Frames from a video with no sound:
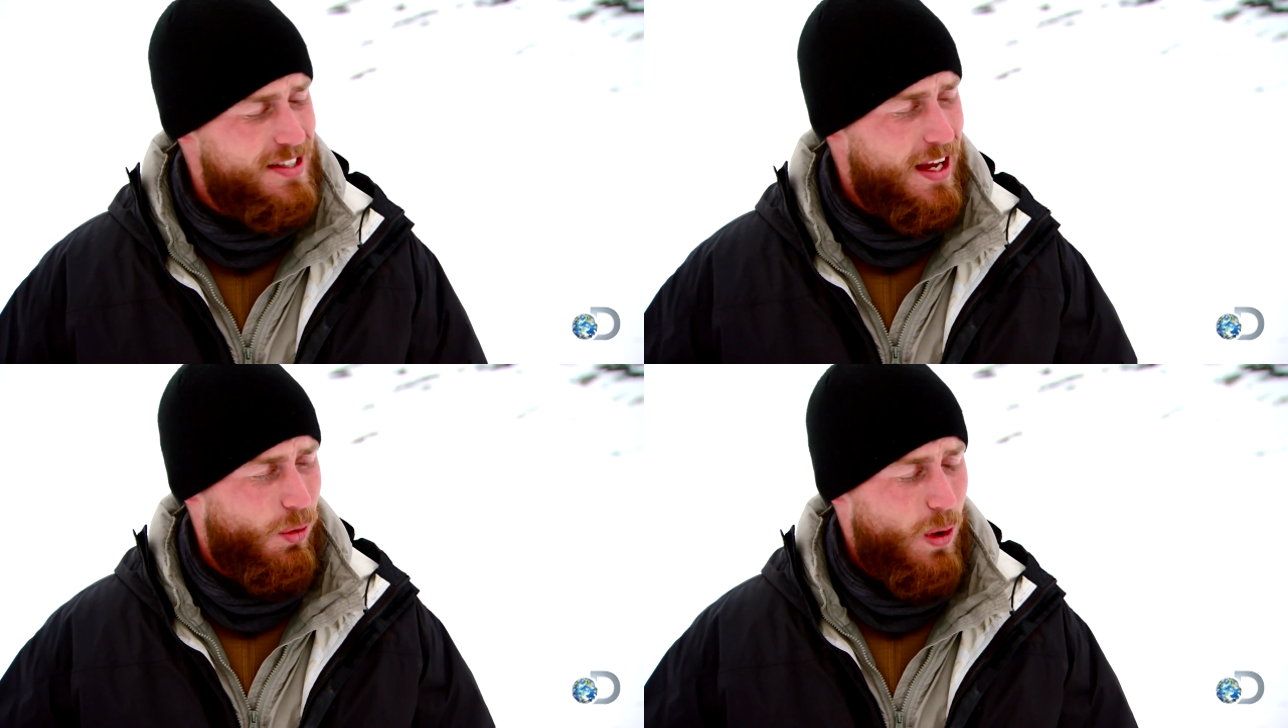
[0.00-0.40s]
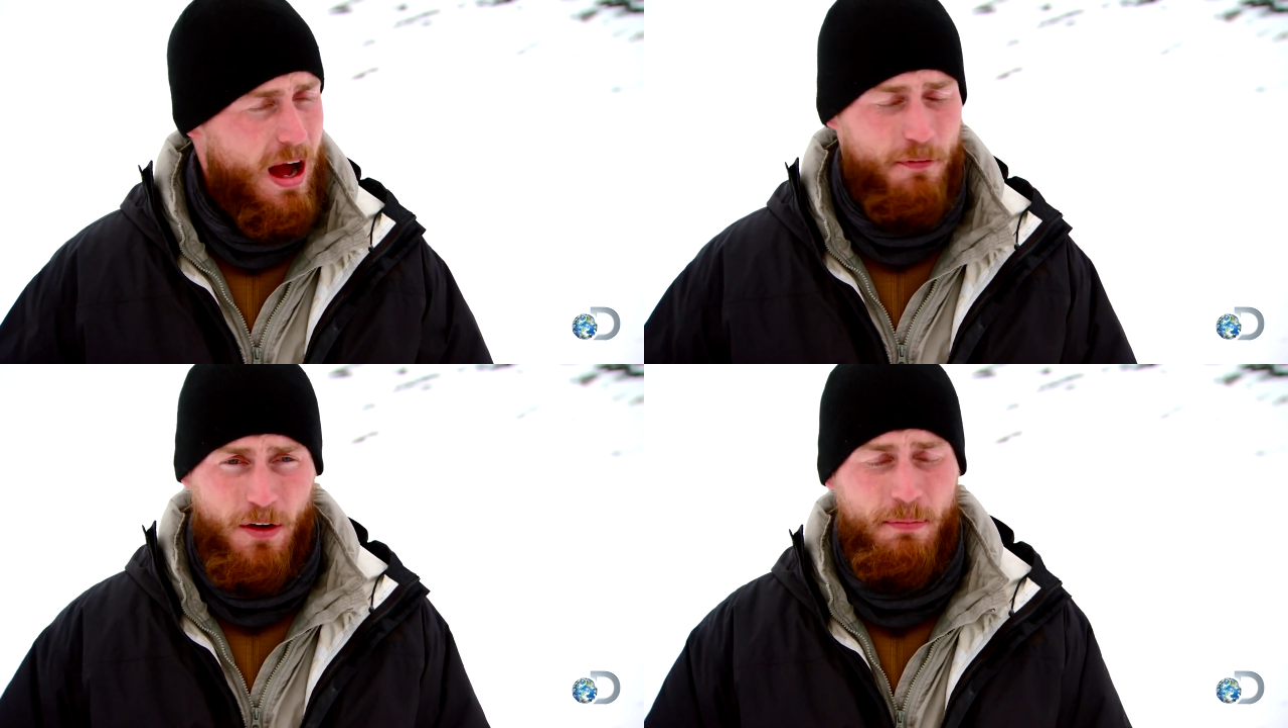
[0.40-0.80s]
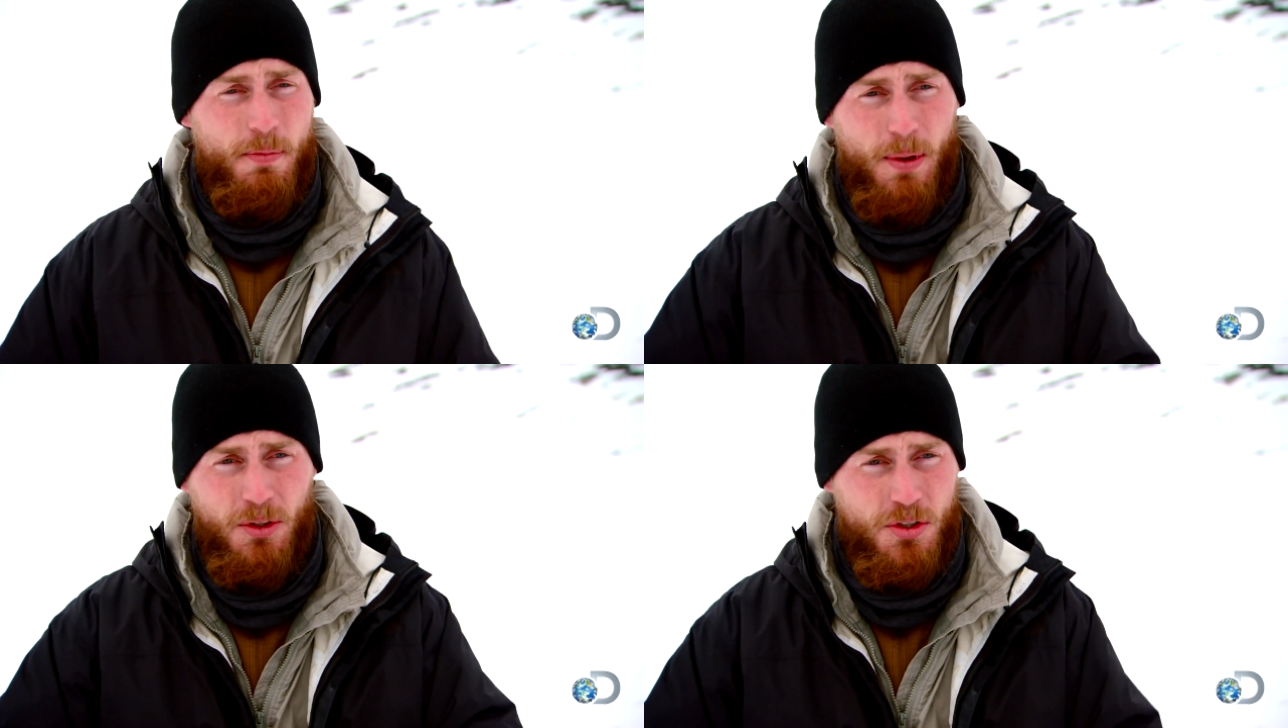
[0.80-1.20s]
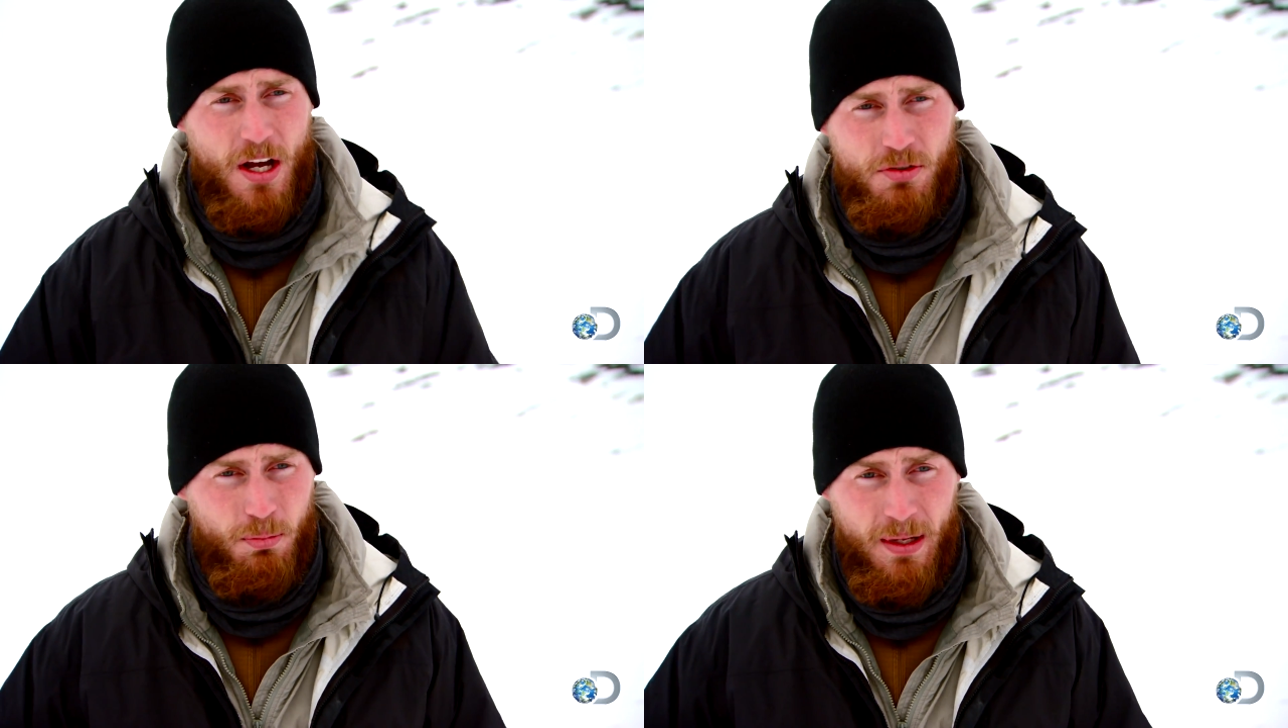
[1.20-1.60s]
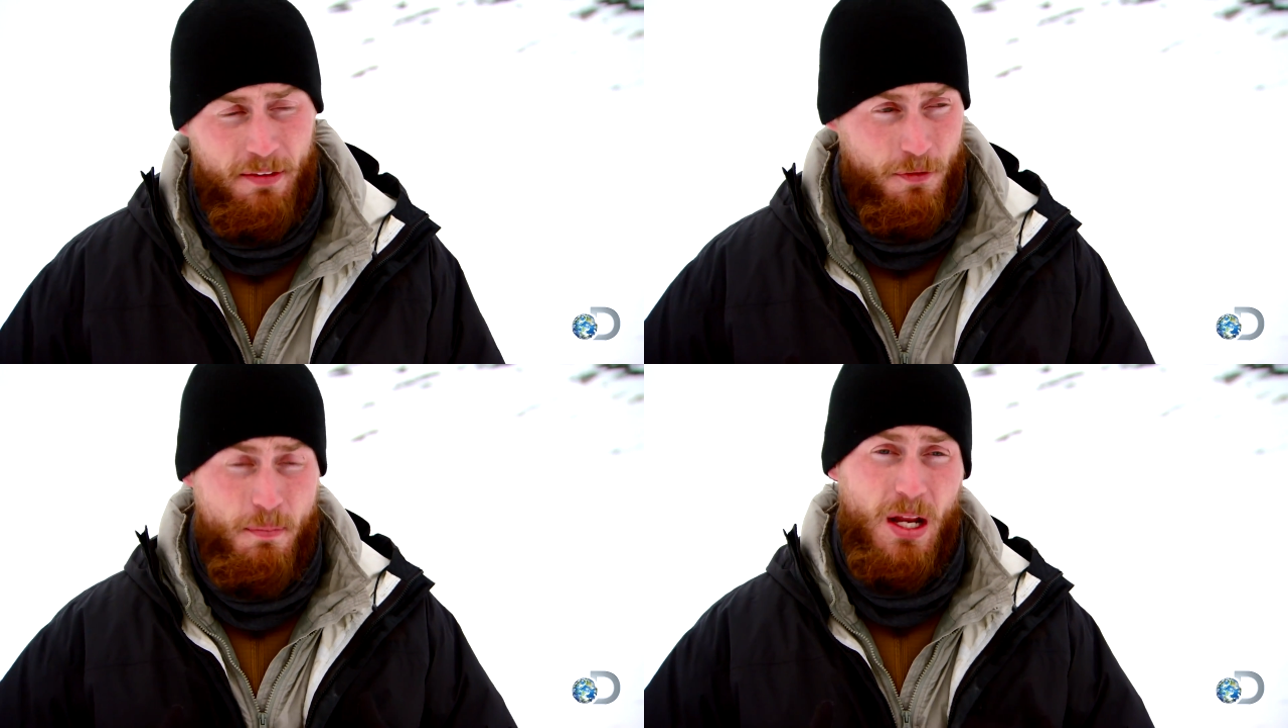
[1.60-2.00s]
take a while for him to build trust with me
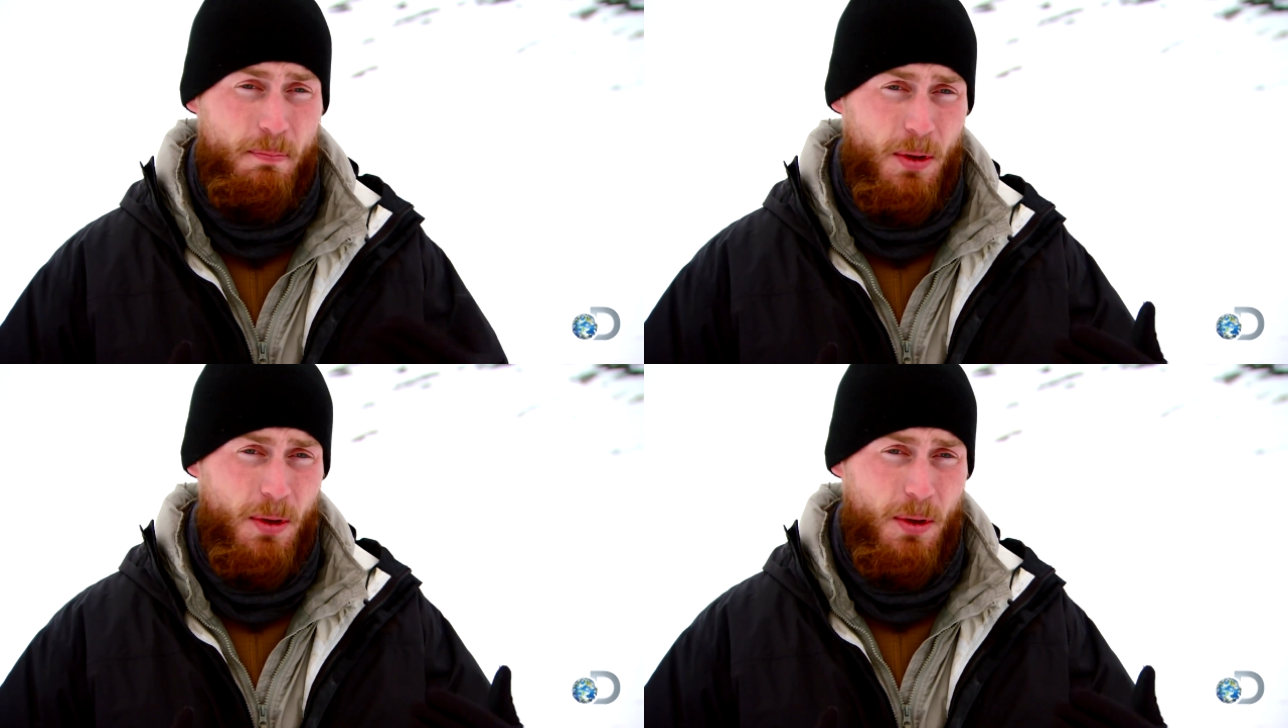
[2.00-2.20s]
and for me to